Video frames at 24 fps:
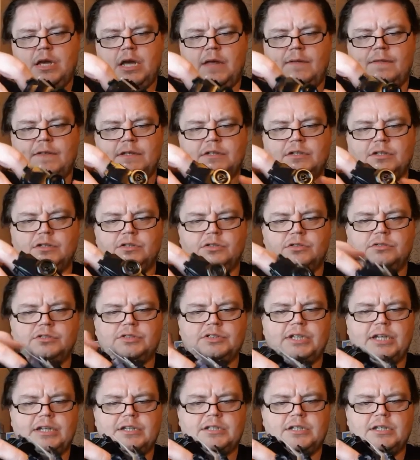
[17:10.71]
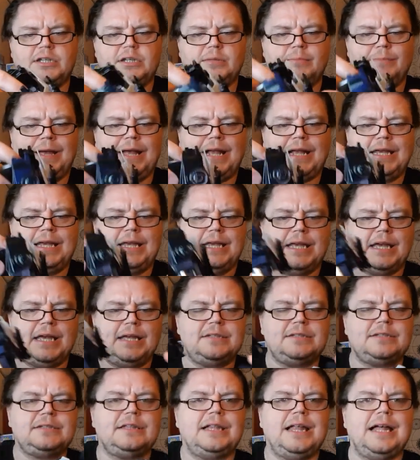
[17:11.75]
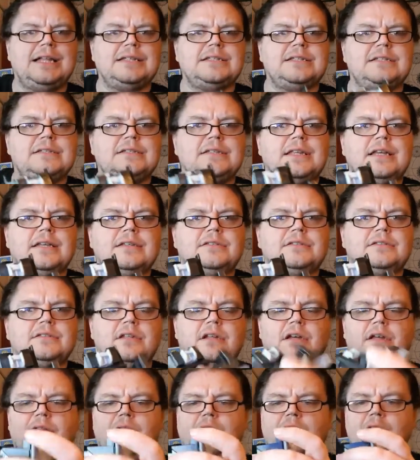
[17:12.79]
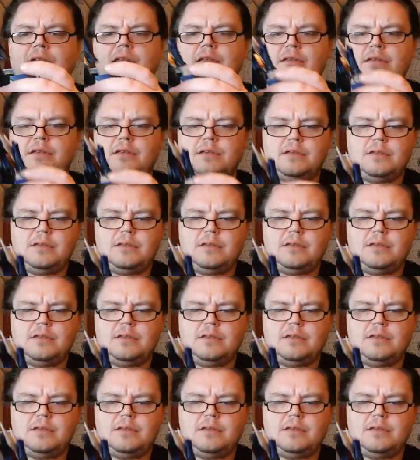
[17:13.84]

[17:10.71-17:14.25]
and this whole section at the back here slides into that slot there.